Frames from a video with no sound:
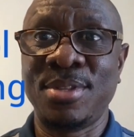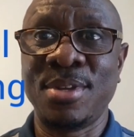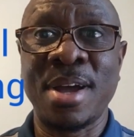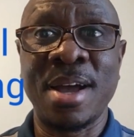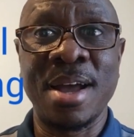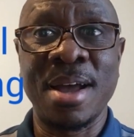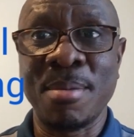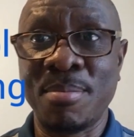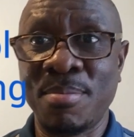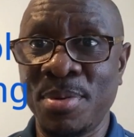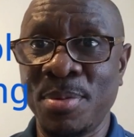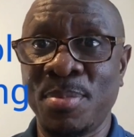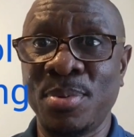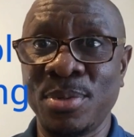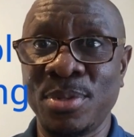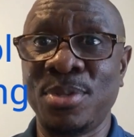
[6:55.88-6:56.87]
uh,
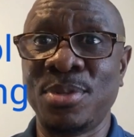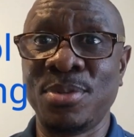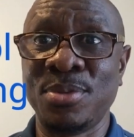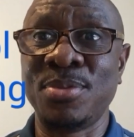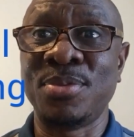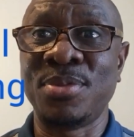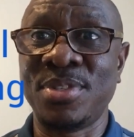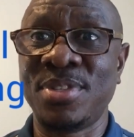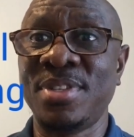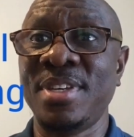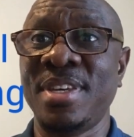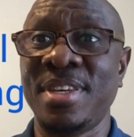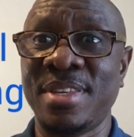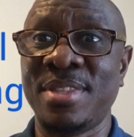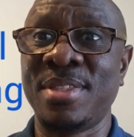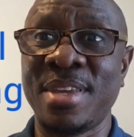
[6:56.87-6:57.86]
people to
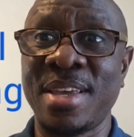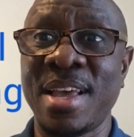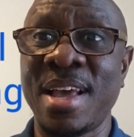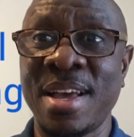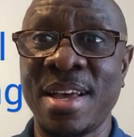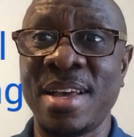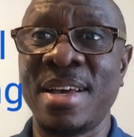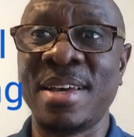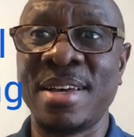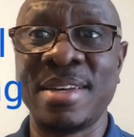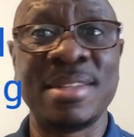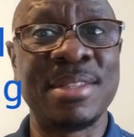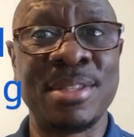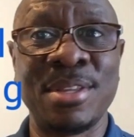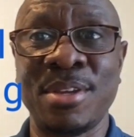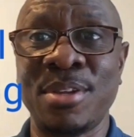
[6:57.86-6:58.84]
see, the, uh,
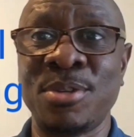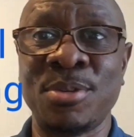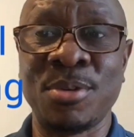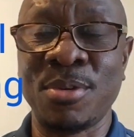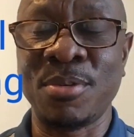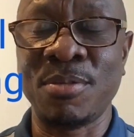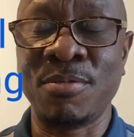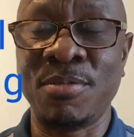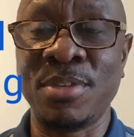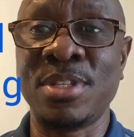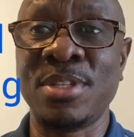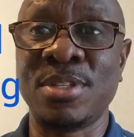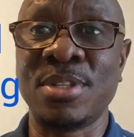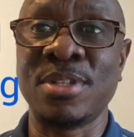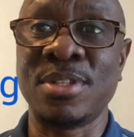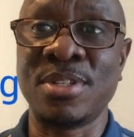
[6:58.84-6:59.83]
the your
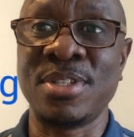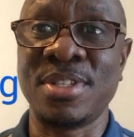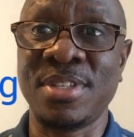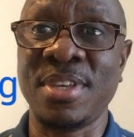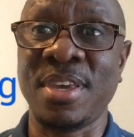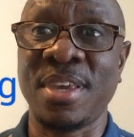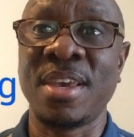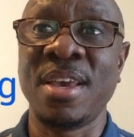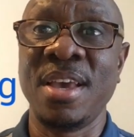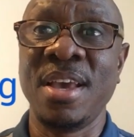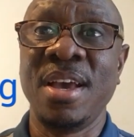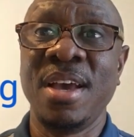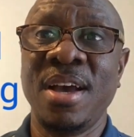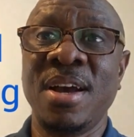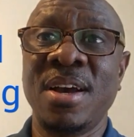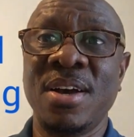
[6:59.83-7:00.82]
visitors to see,
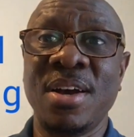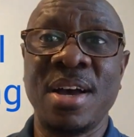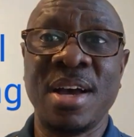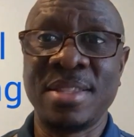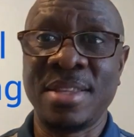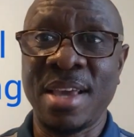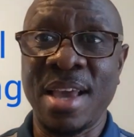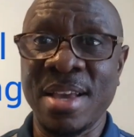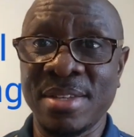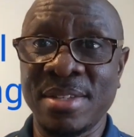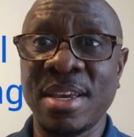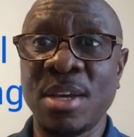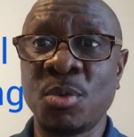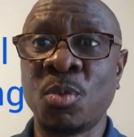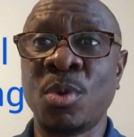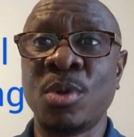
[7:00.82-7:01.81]
uh, the
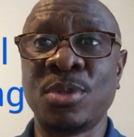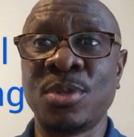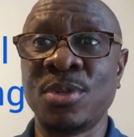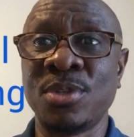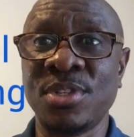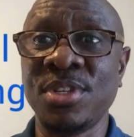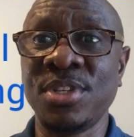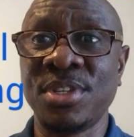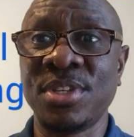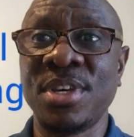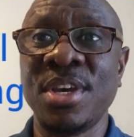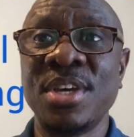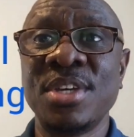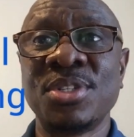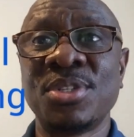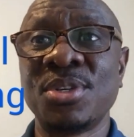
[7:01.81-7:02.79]
outside world to see.
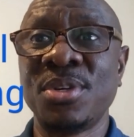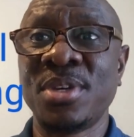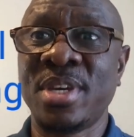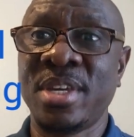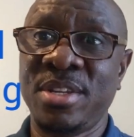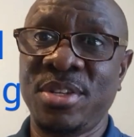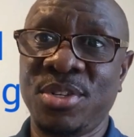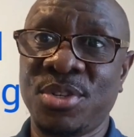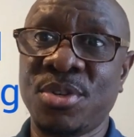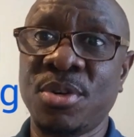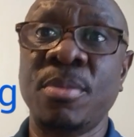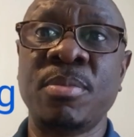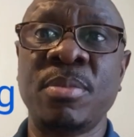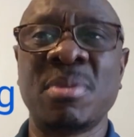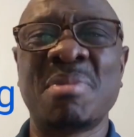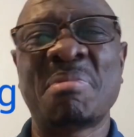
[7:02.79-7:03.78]
So you can
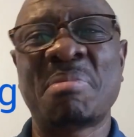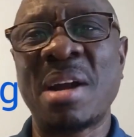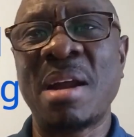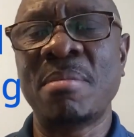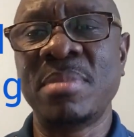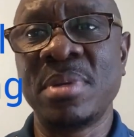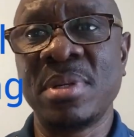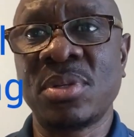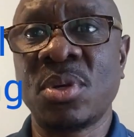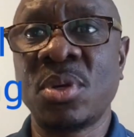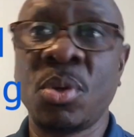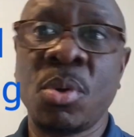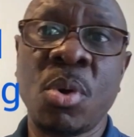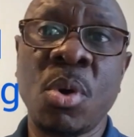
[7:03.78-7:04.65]
instruct that probably it's going to